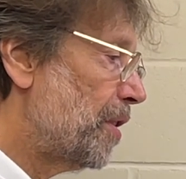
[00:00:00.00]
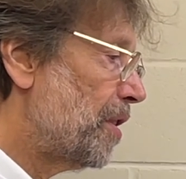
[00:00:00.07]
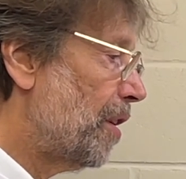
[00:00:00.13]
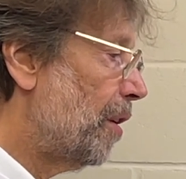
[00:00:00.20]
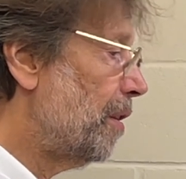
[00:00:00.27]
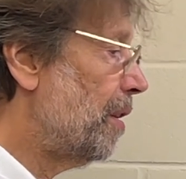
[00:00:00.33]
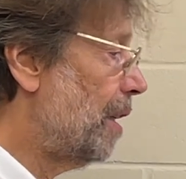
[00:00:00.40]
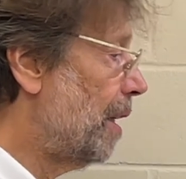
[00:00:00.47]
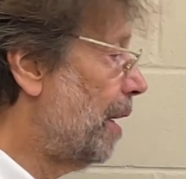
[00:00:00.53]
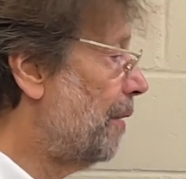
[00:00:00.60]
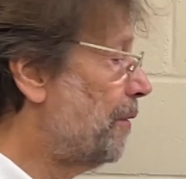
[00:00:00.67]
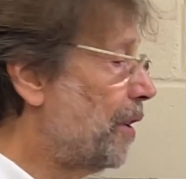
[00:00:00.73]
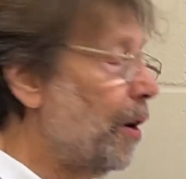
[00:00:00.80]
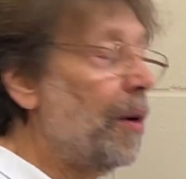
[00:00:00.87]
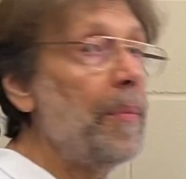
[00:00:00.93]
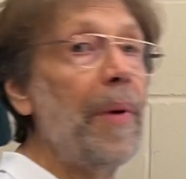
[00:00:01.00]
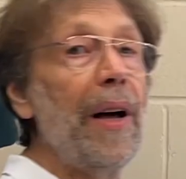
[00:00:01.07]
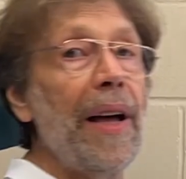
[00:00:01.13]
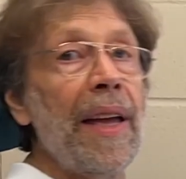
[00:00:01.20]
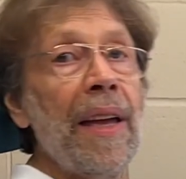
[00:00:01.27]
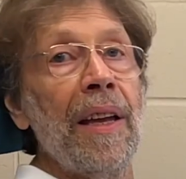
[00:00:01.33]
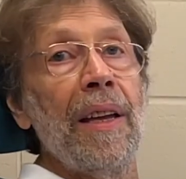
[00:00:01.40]
on, and I've got my
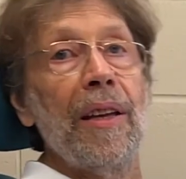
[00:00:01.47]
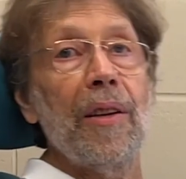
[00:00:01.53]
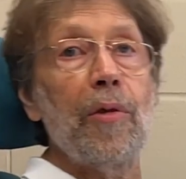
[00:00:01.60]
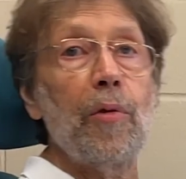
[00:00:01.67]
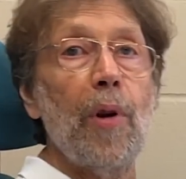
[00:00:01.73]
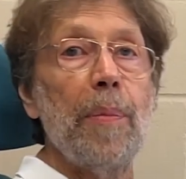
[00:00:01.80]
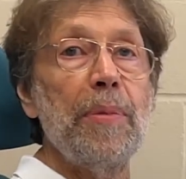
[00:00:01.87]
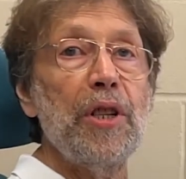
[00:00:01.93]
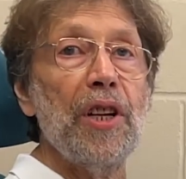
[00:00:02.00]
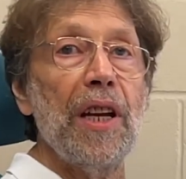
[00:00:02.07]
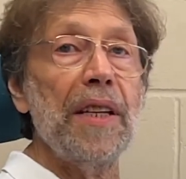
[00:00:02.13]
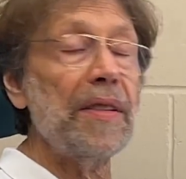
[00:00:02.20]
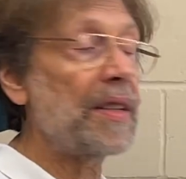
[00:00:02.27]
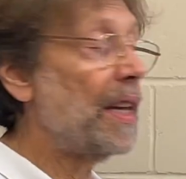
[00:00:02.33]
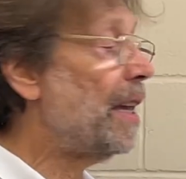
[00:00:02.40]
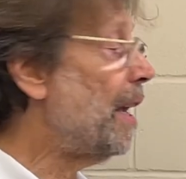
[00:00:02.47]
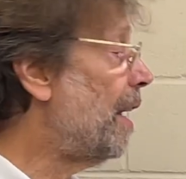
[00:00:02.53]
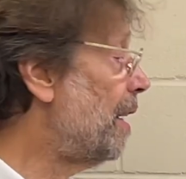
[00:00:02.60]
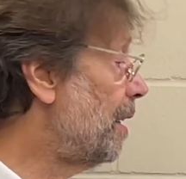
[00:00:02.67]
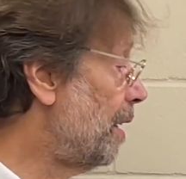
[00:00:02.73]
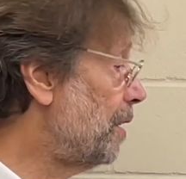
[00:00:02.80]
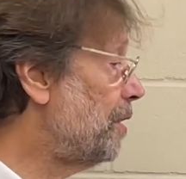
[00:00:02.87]
crib sheets here,
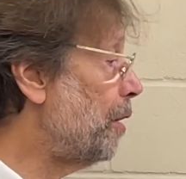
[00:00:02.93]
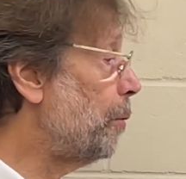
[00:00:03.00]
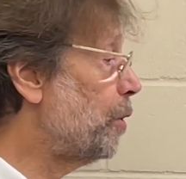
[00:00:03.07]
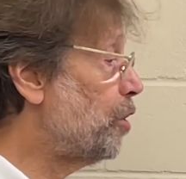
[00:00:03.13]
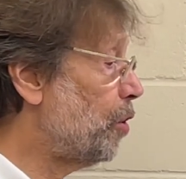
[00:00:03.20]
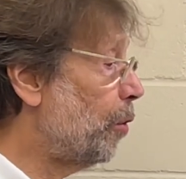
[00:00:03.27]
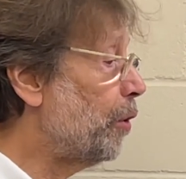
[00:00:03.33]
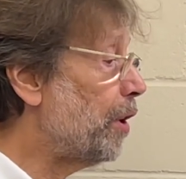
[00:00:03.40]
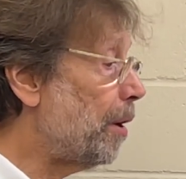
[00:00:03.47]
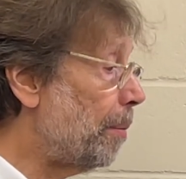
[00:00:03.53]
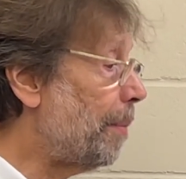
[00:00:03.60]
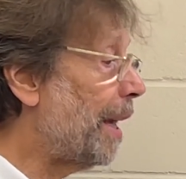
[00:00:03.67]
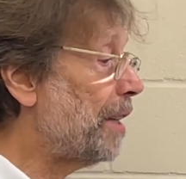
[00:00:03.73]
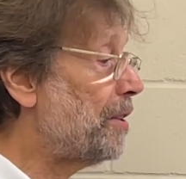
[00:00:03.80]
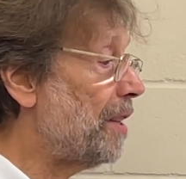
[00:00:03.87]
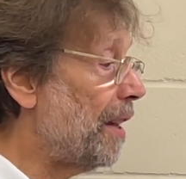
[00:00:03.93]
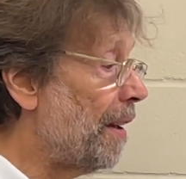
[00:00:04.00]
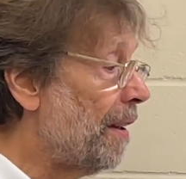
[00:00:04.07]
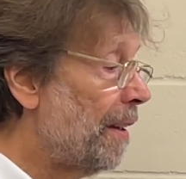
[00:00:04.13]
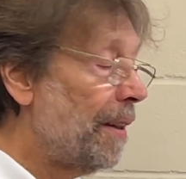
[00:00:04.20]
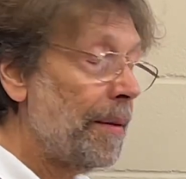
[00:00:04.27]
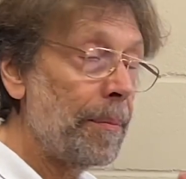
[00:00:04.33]
and I do assure you it makes it
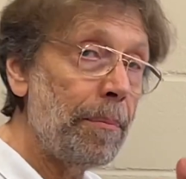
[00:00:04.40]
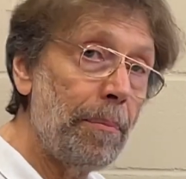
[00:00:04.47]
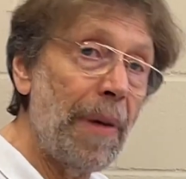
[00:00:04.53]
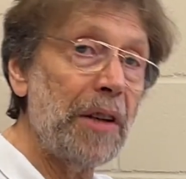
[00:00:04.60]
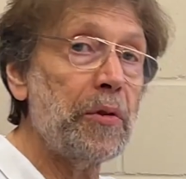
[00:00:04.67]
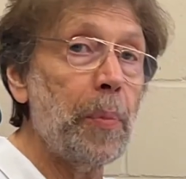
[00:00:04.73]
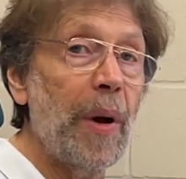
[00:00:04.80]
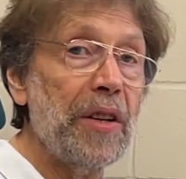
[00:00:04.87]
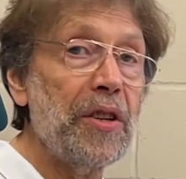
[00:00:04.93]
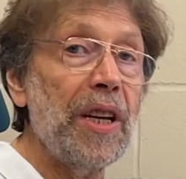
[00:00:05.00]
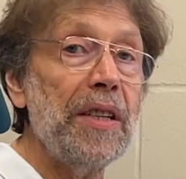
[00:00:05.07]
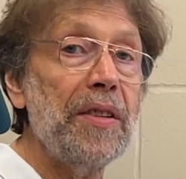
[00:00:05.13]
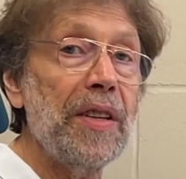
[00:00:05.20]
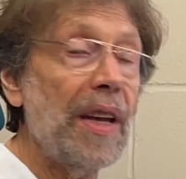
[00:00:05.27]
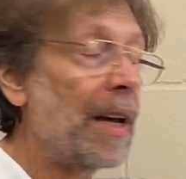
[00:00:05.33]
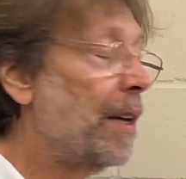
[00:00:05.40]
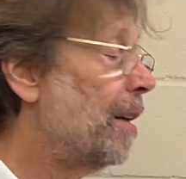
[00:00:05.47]
much, much easier